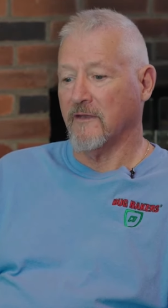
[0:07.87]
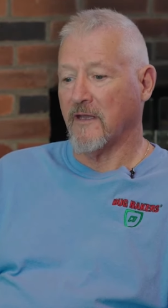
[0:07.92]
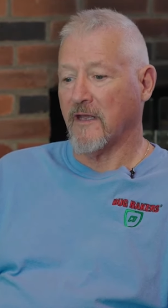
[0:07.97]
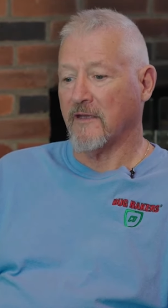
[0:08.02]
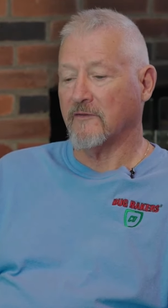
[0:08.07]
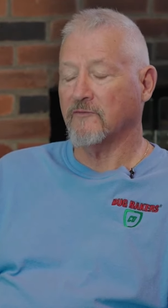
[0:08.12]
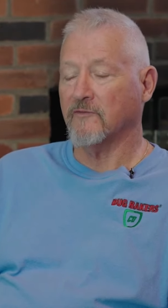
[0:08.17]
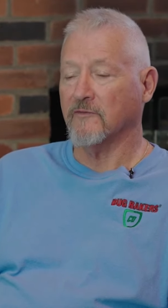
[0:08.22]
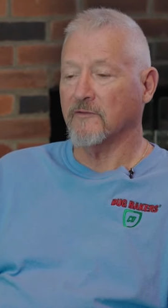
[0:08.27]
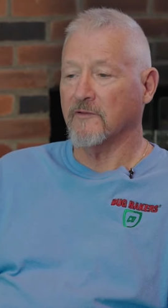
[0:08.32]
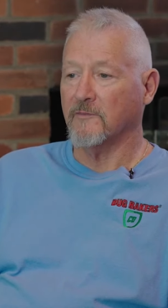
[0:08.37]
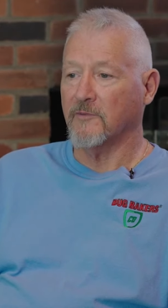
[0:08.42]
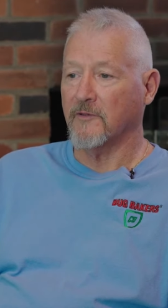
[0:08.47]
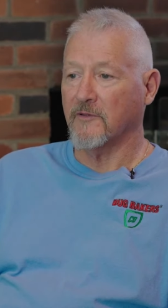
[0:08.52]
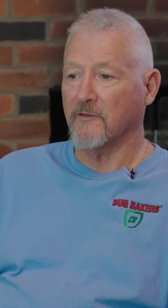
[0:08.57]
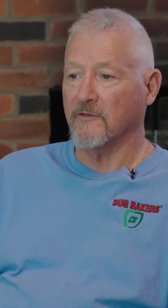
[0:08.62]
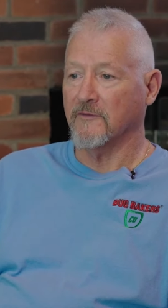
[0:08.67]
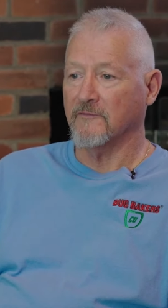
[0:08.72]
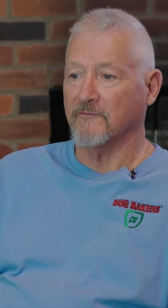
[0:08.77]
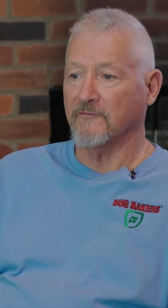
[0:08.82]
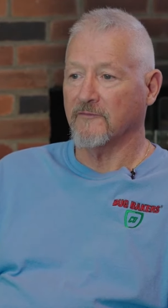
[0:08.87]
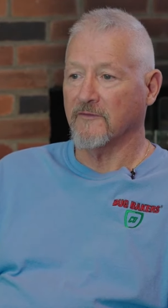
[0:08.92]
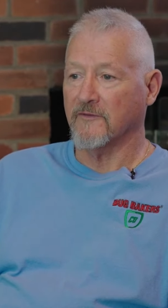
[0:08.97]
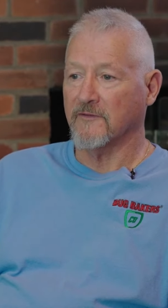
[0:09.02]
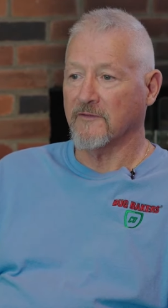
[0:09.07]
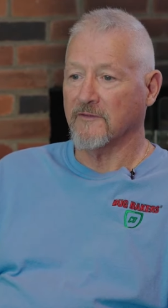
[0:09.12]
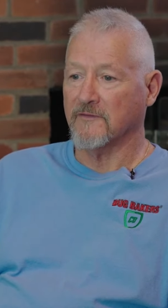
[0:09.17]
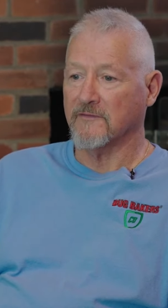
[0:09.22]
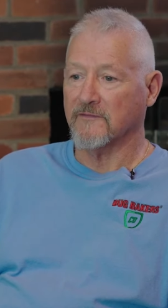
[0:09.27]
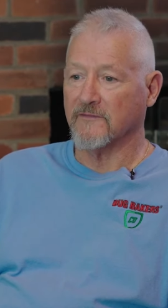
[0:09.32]
naturally appearing
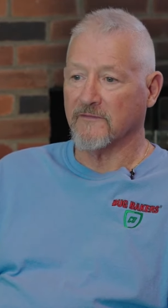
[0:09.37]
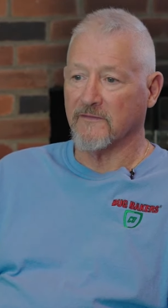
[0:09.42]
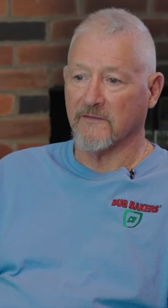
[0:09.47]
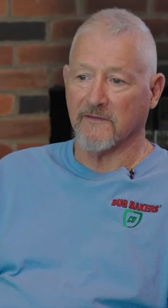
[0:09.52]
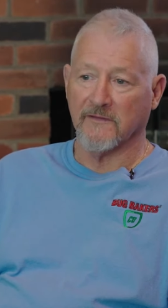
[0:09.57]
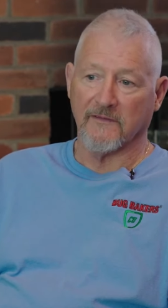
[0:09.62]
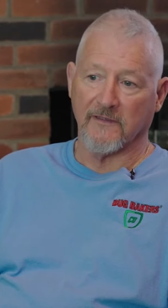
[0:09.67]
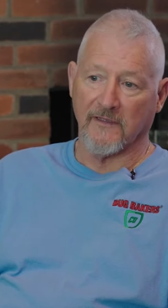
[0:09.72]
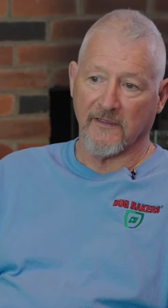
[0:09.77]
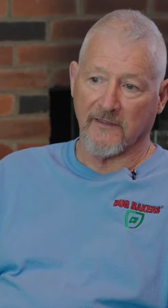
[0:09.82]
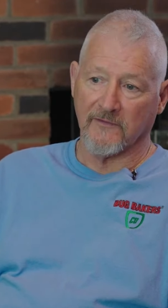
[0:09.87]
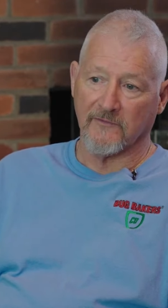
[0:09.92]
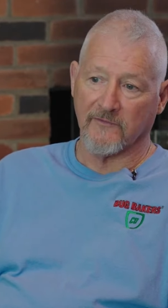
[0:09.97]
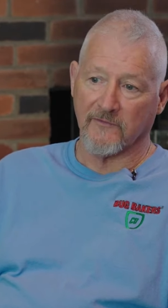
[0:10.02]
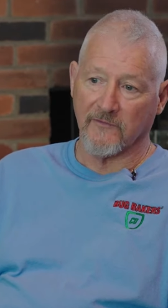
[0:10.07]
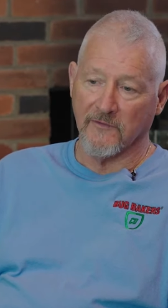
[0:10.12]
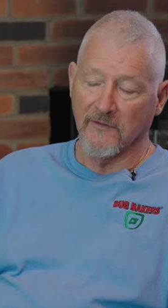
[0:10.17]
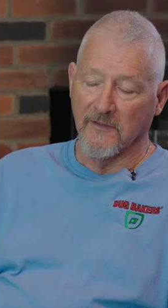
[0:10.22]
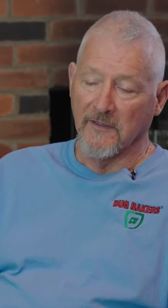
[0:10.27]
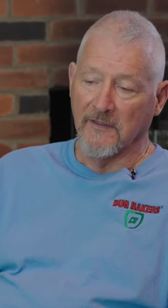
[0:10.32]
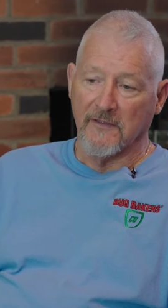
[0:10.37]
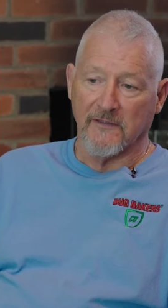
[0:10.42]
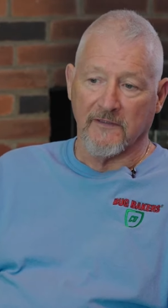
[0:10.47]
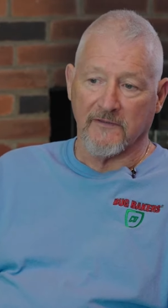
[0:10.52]
fungus in nature.